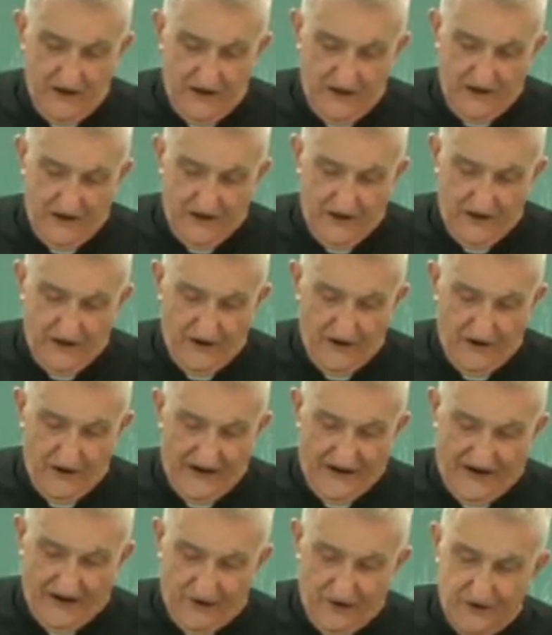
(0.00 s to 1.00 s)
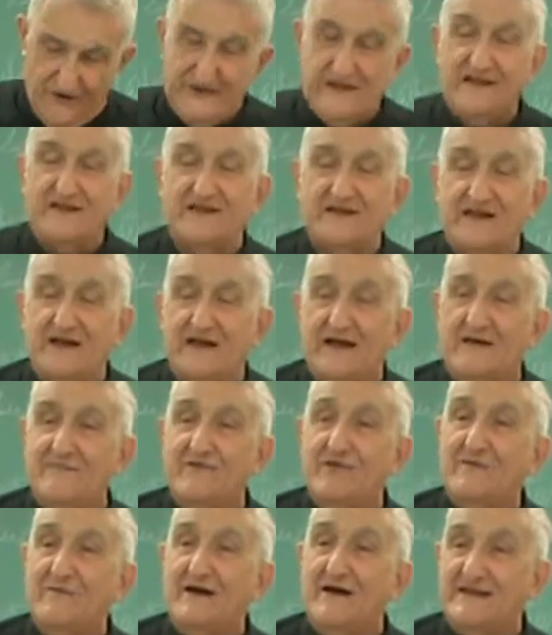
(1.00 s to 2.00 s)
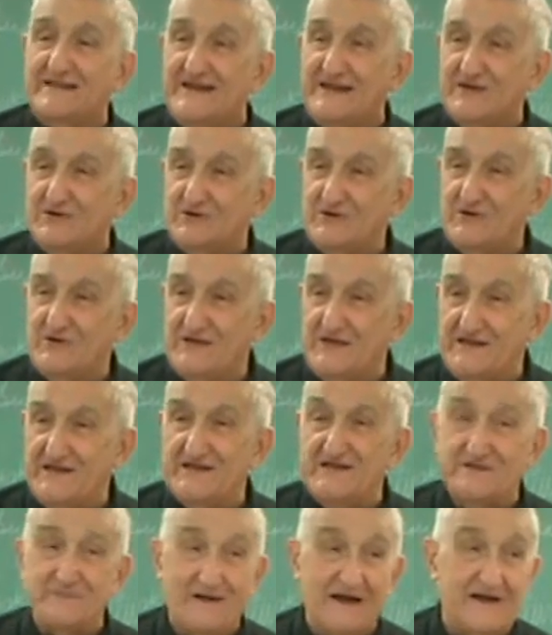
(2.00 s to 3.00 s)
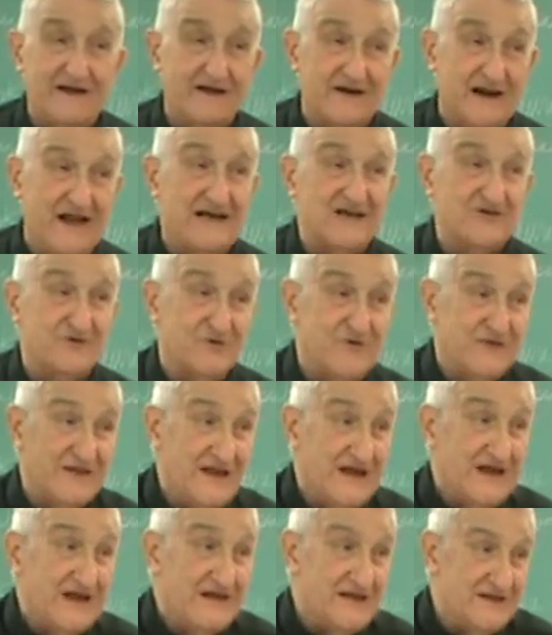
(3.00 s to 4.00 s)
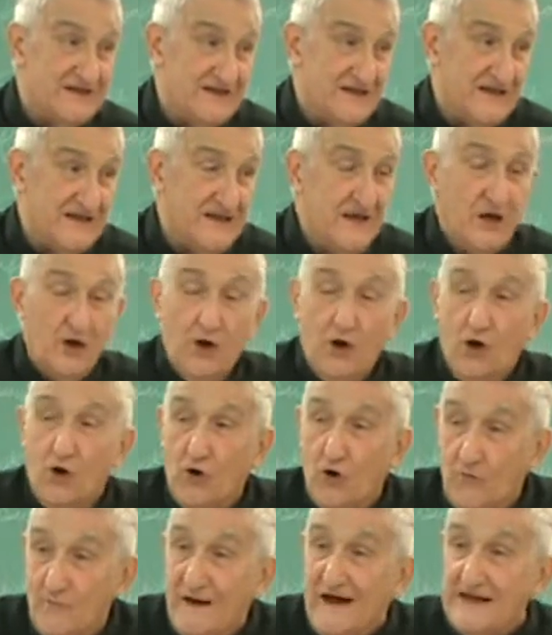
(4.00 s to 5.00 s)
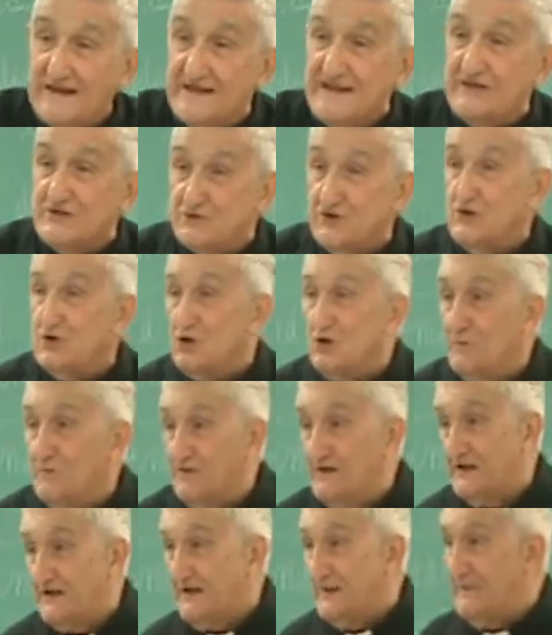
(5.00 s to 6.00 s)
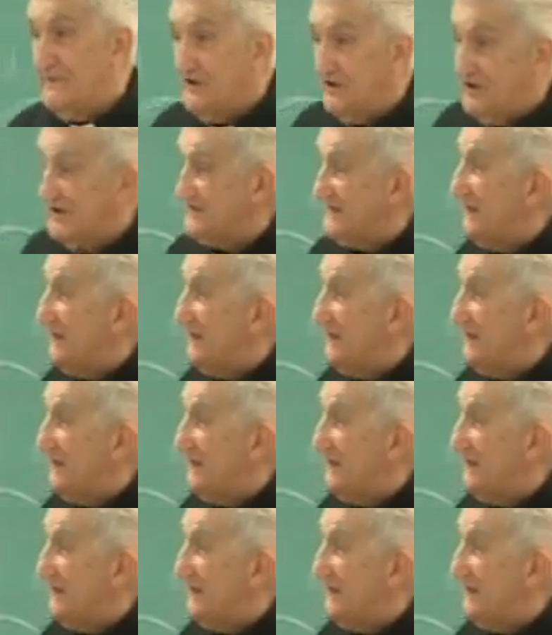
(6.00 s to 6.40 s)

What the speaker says: accordant with my nature? It is my rationality, or my nature completely. Because